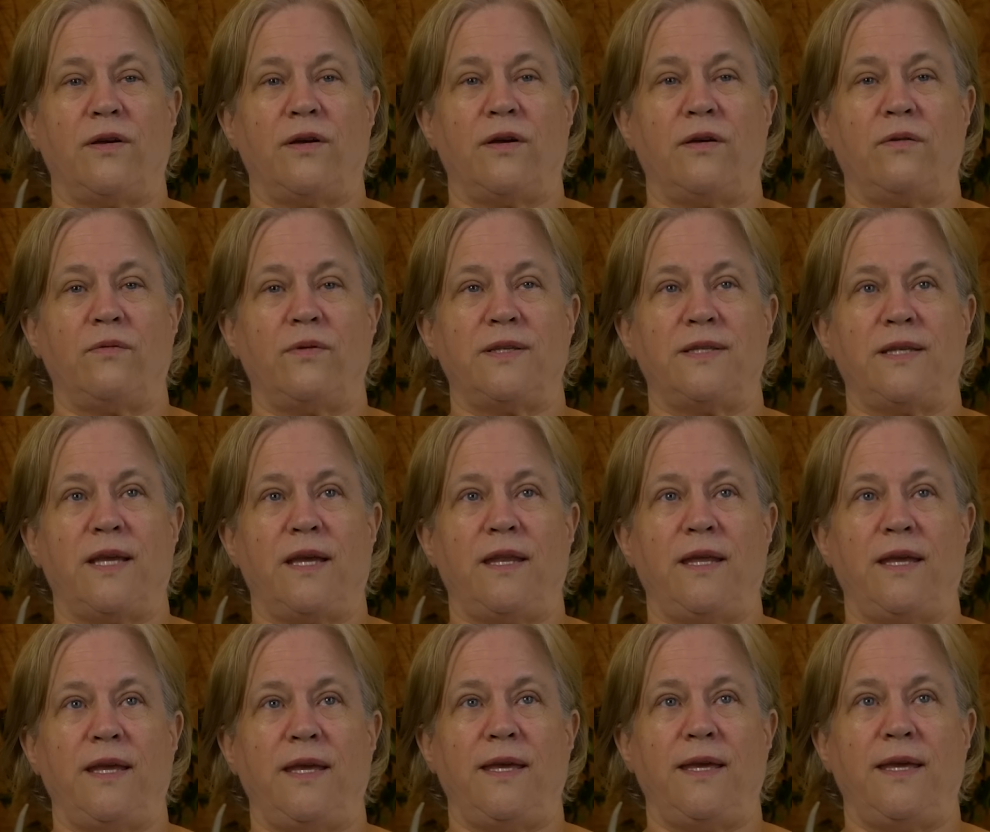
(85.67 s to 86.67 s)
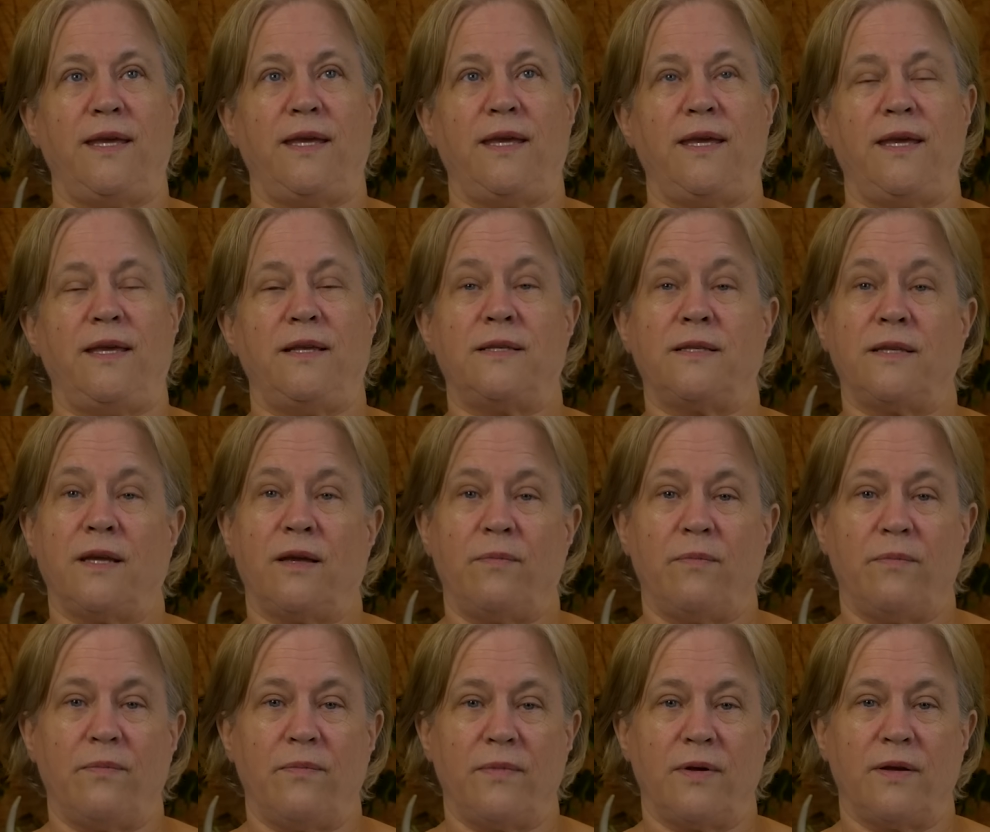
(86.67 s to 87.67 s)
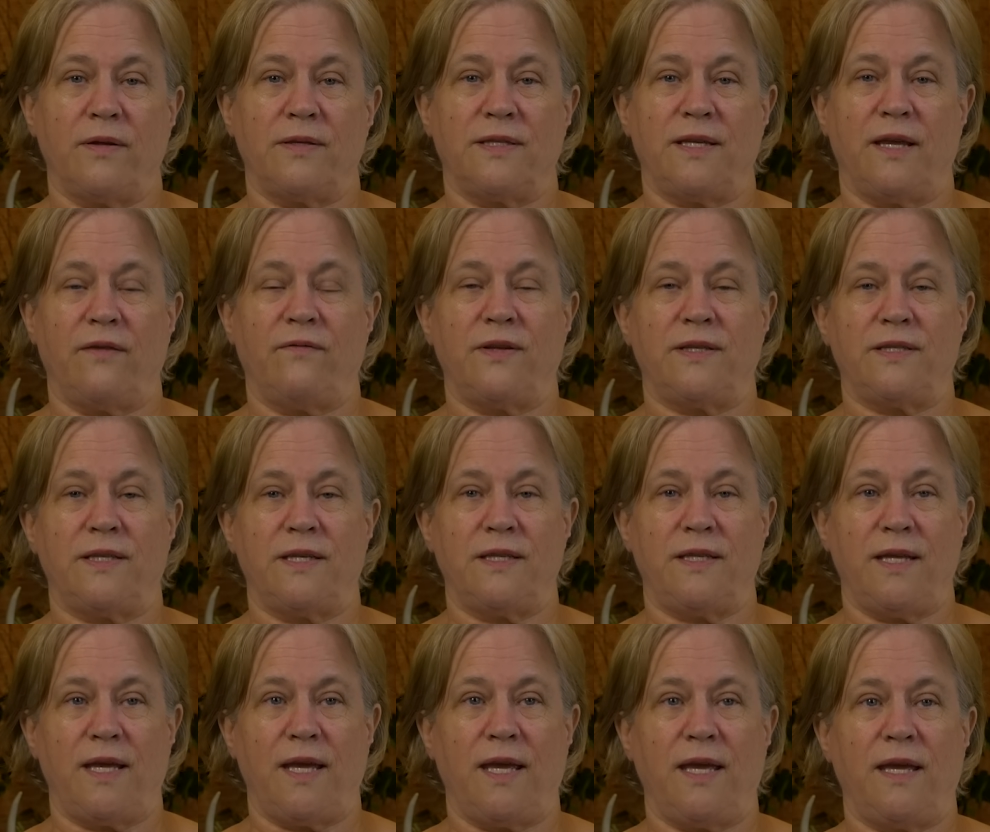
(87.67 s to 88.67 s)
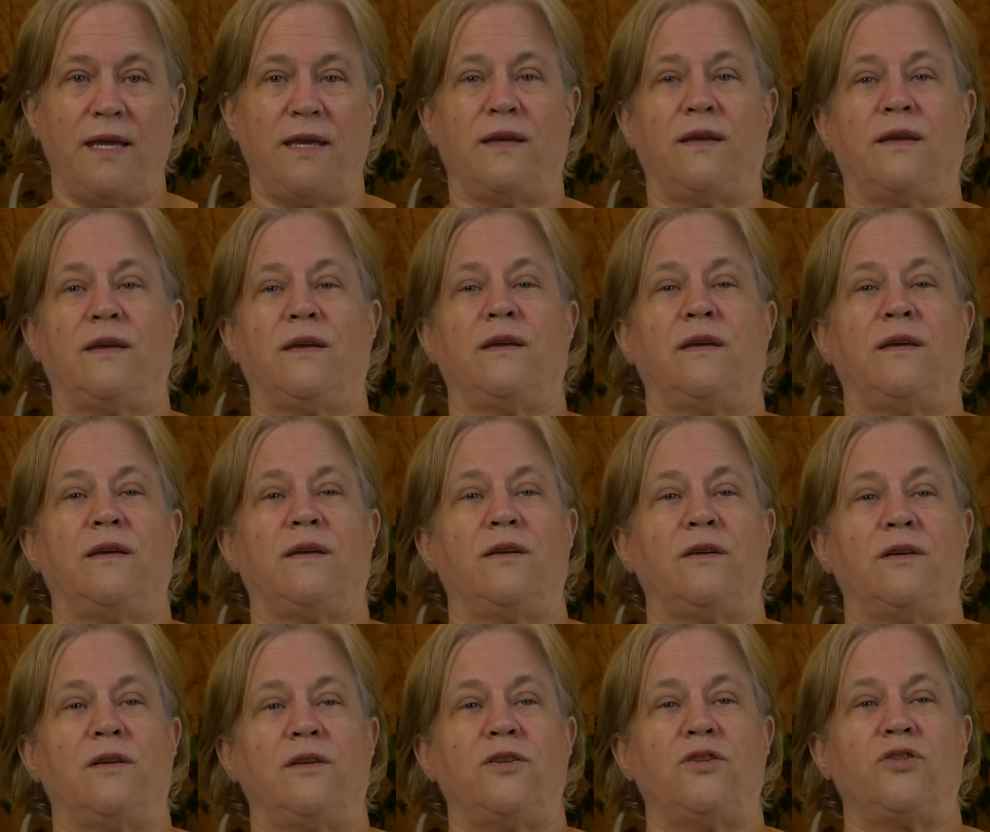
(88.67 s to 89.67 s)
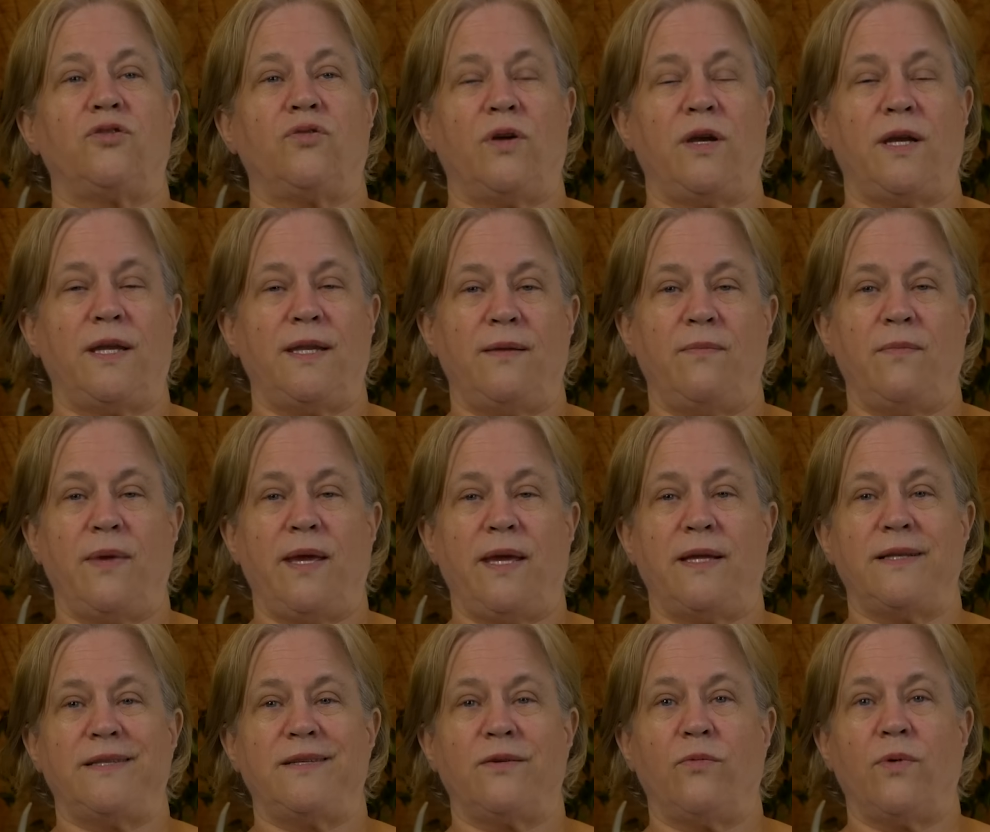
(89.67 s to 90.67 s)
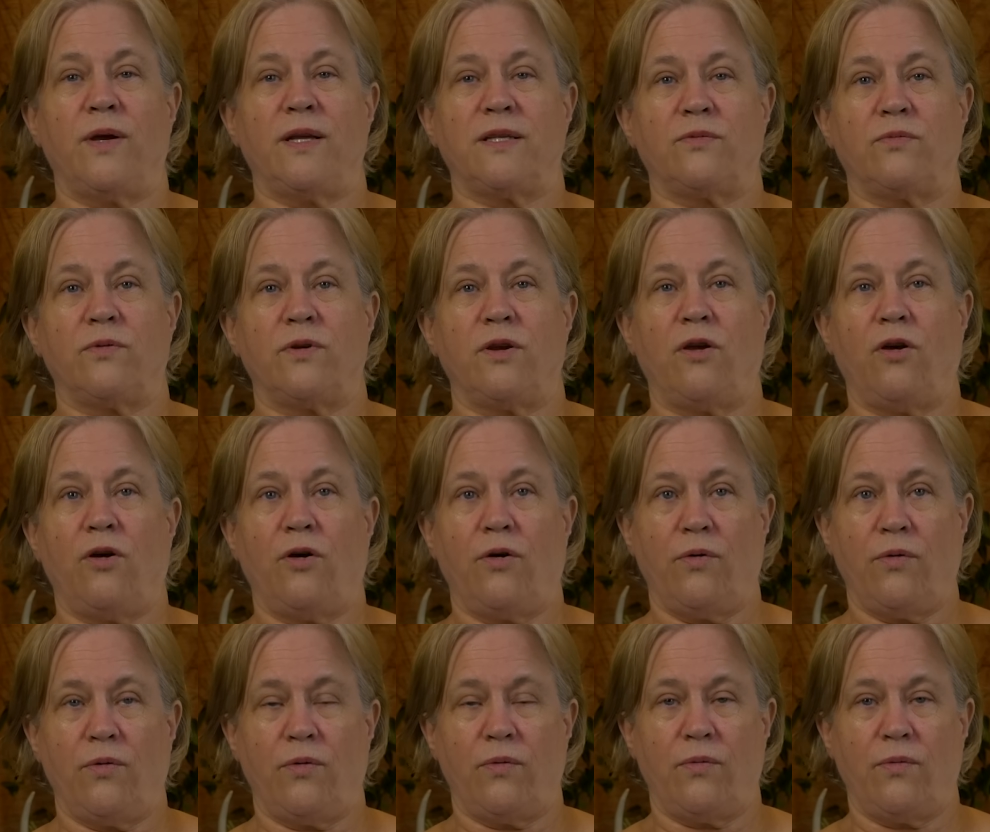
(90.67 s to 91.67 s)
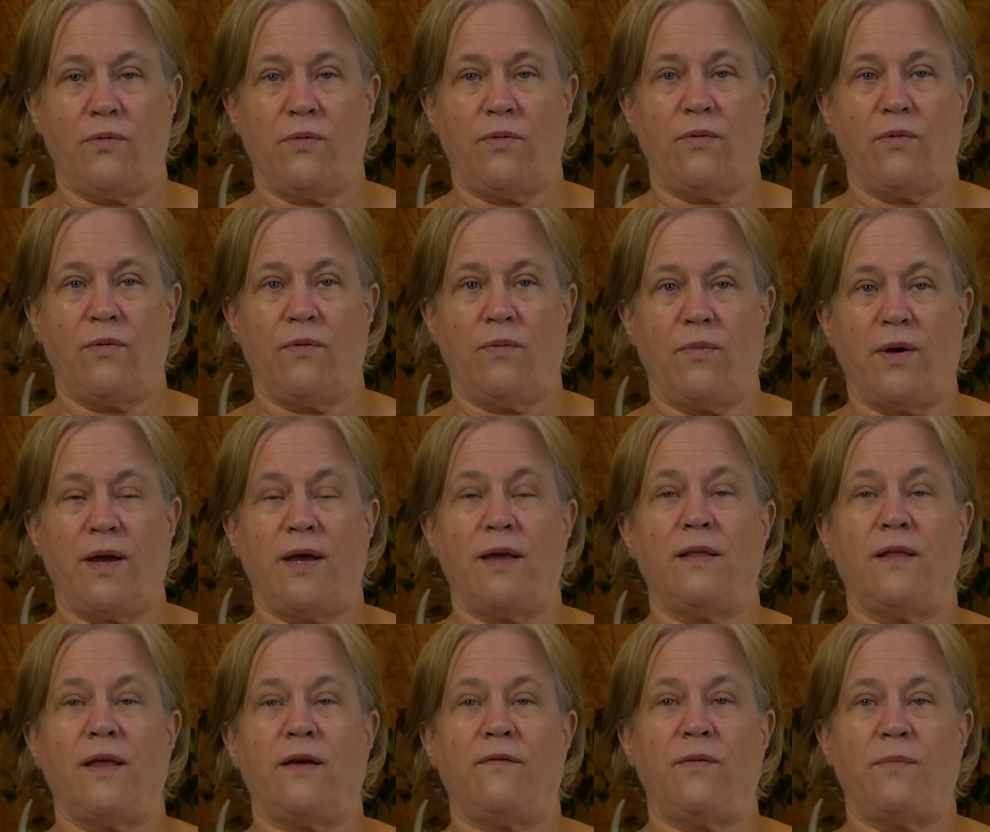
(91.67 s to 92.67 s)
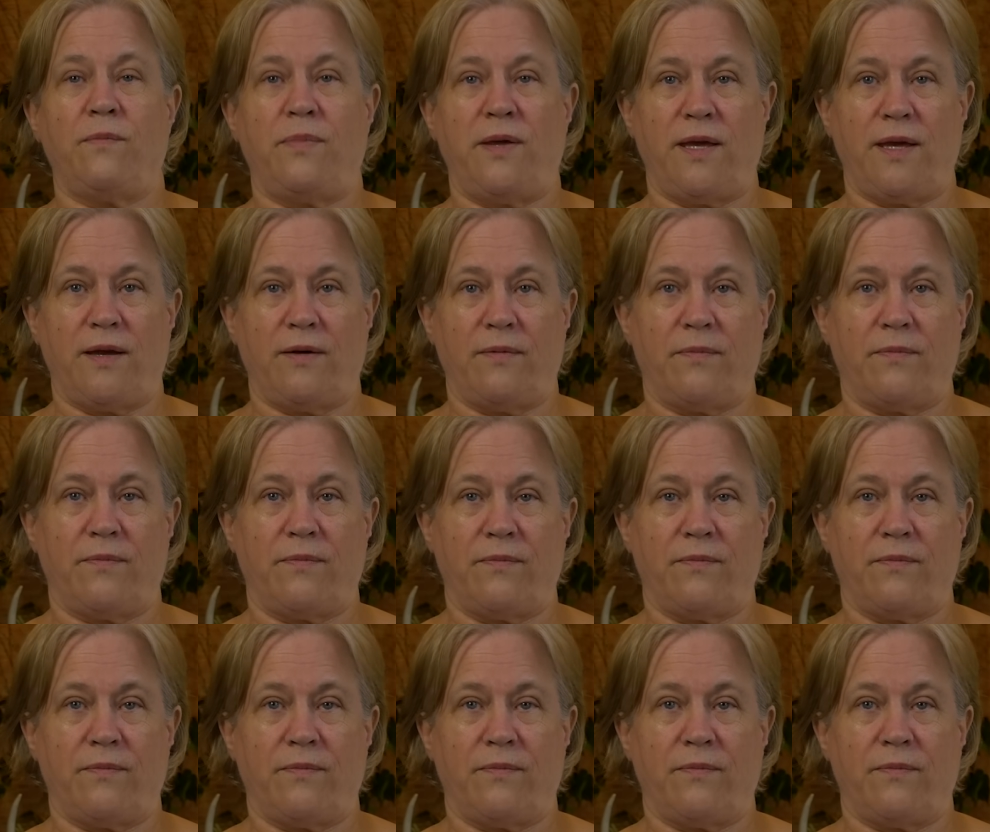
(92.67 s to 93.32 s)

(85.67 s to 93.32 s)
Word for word: I was heading east on San Vicente, trying to make it to Westward Ho by 11 p.m.